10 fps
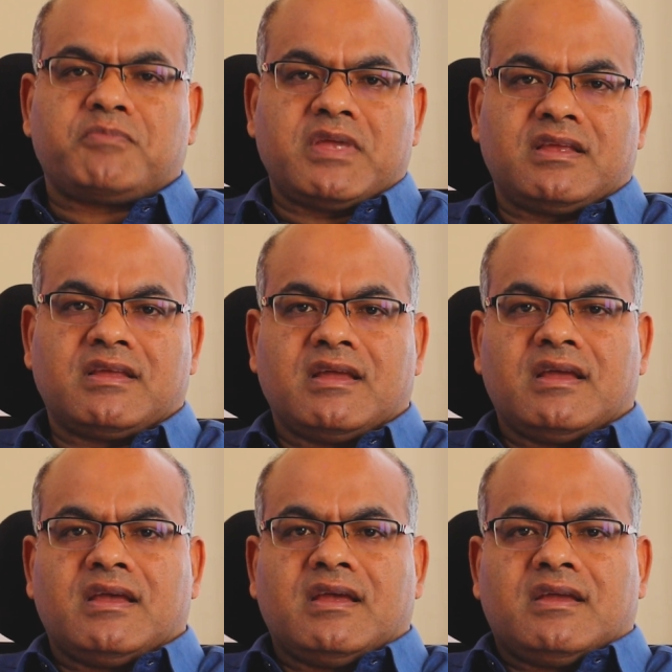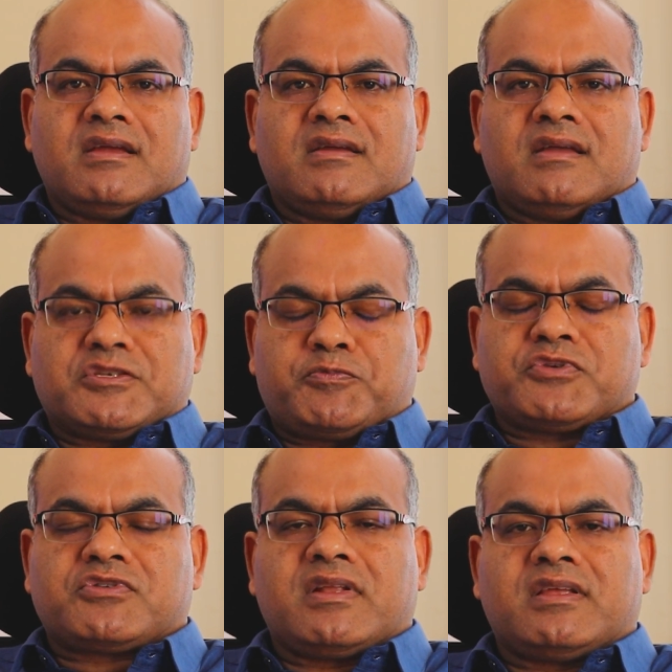me,
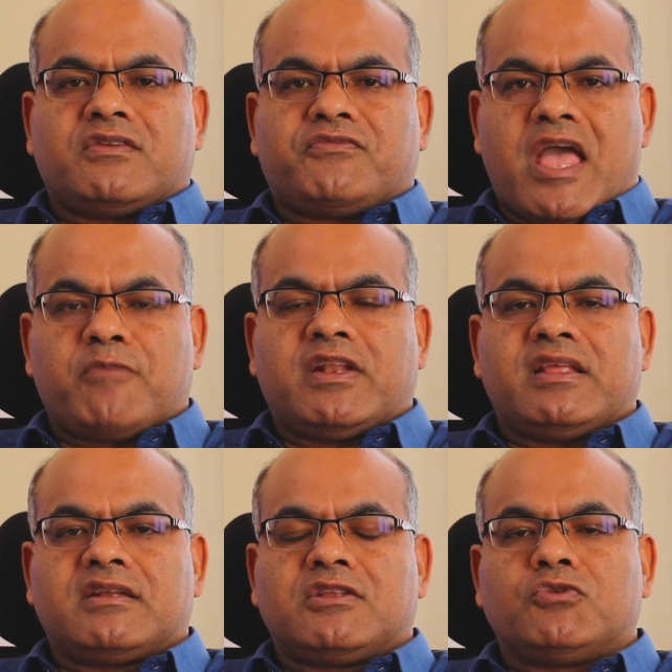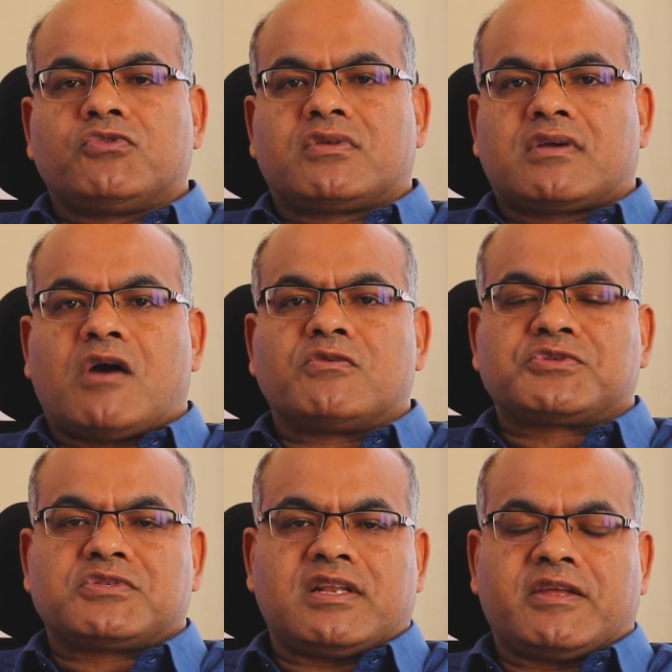especially in family and youth
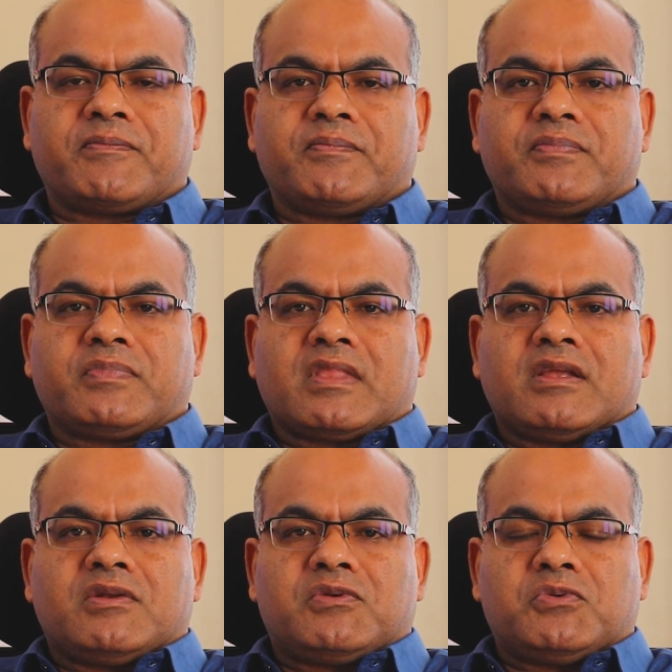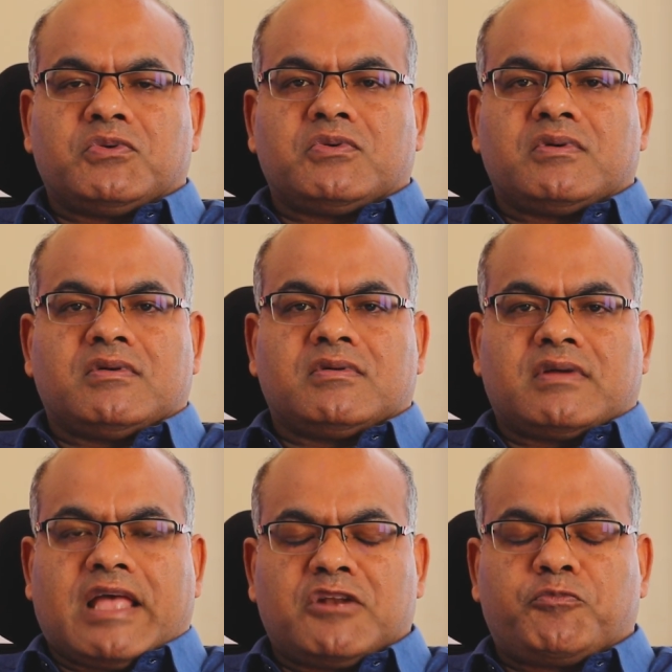counseling, to
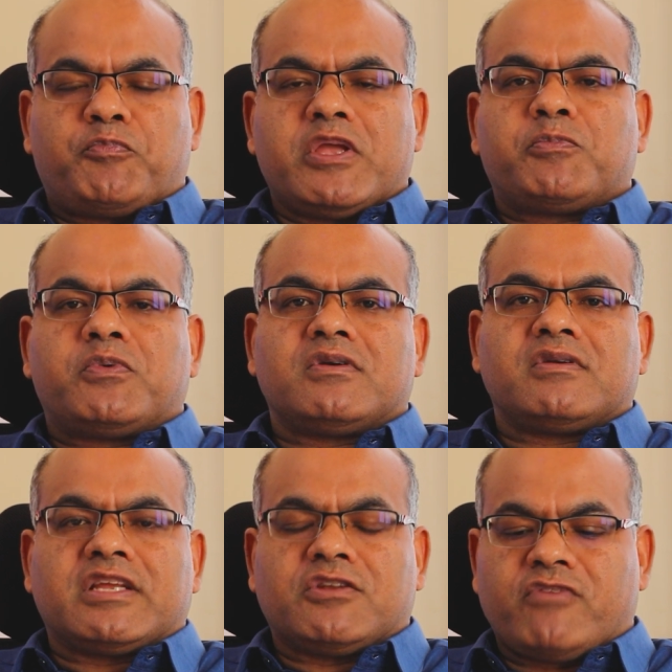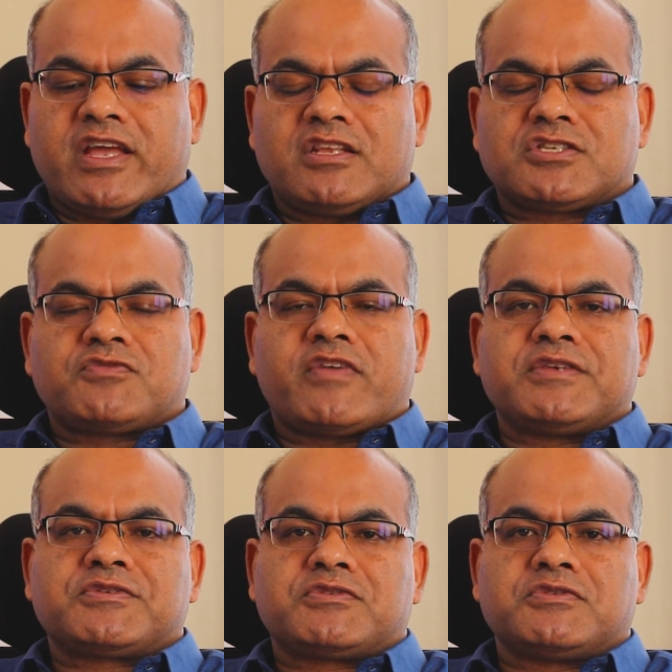help people in various
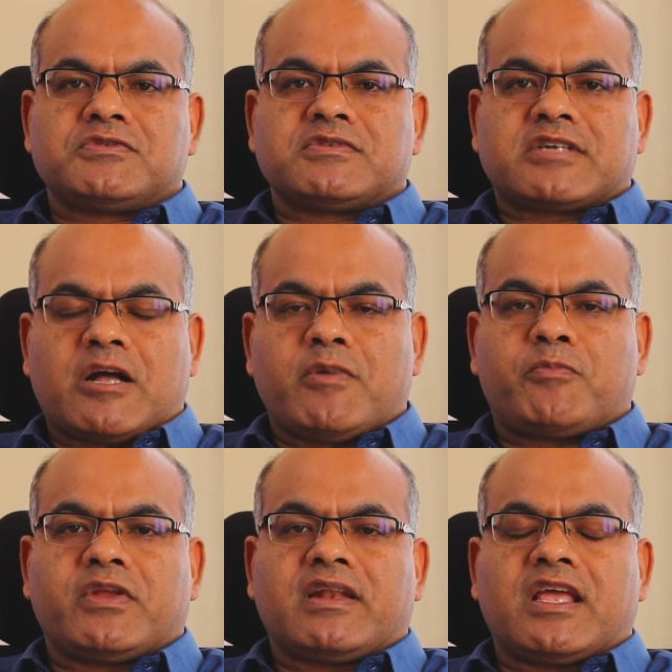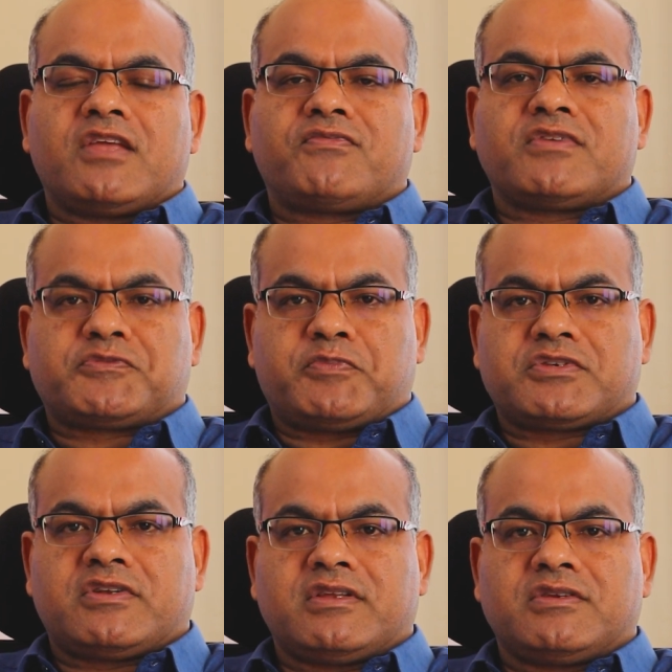ways to come up in life,
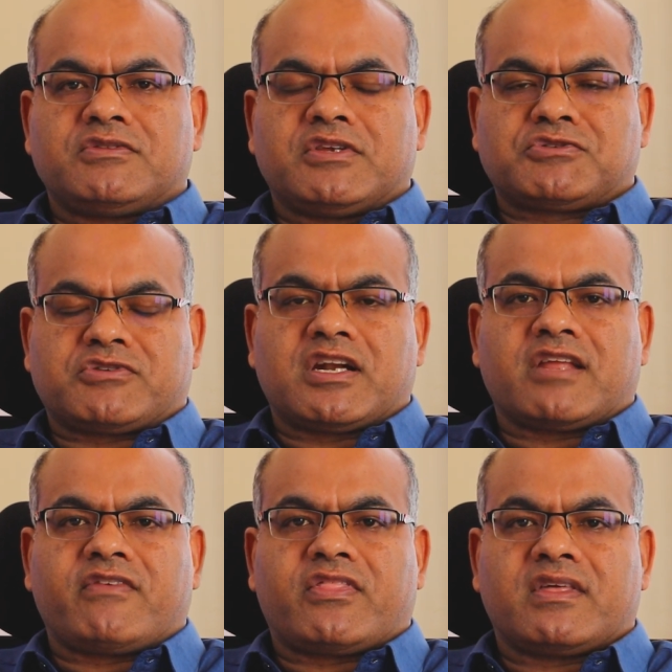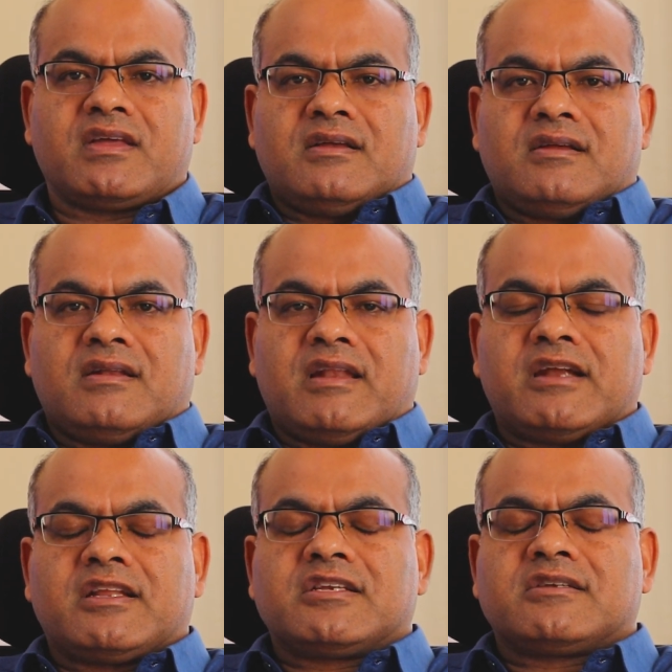especially they are struggling with.
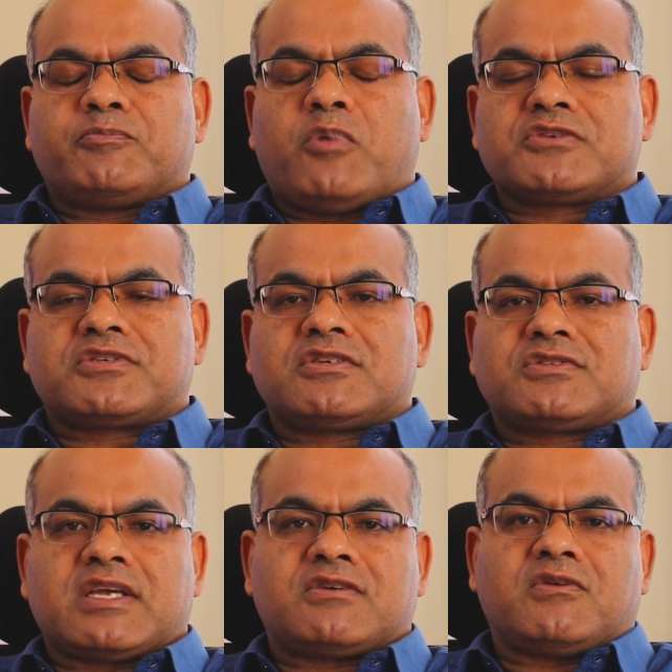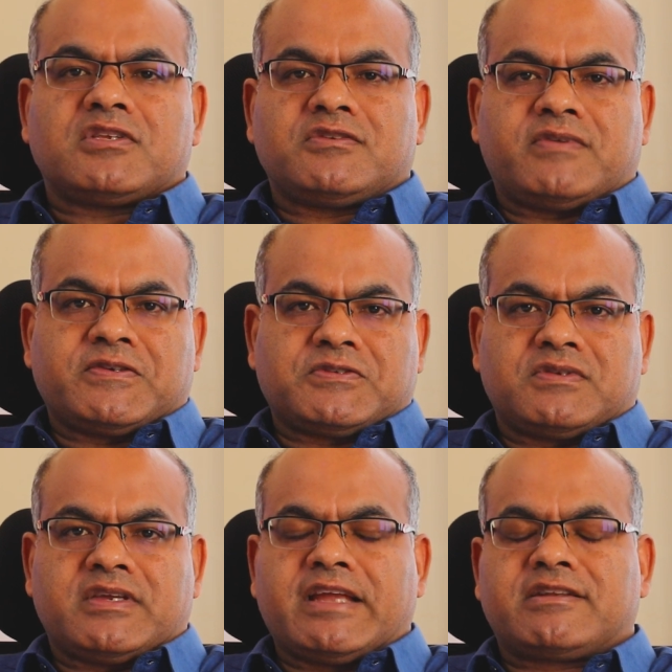Learning positive psychology was
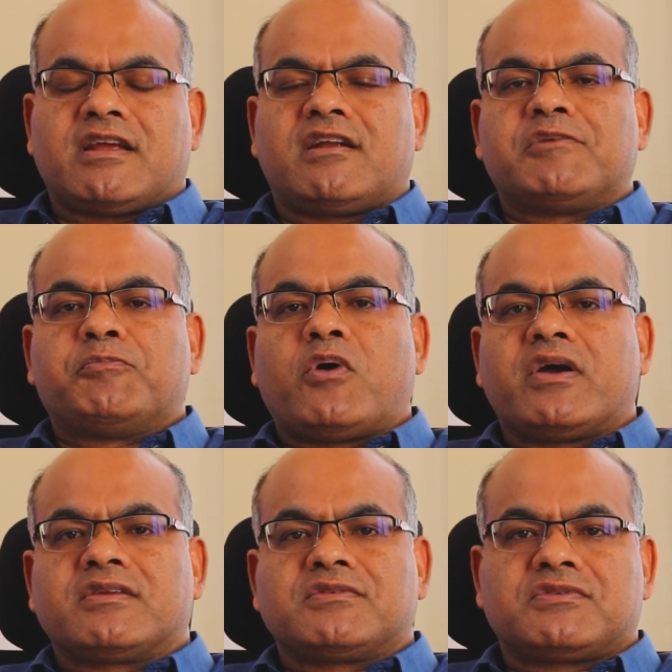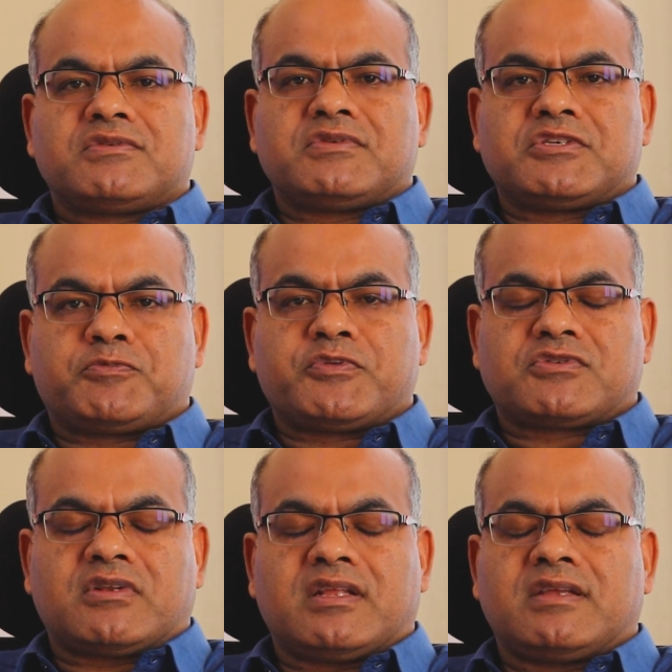a turning point,
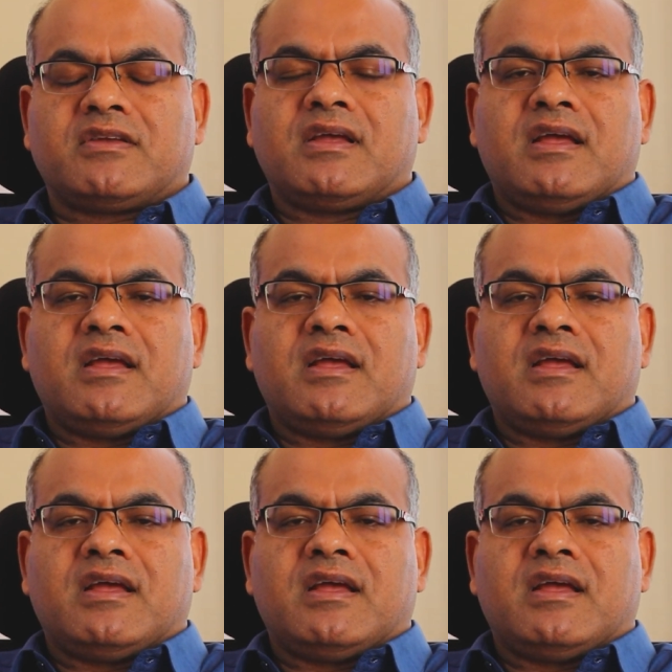especially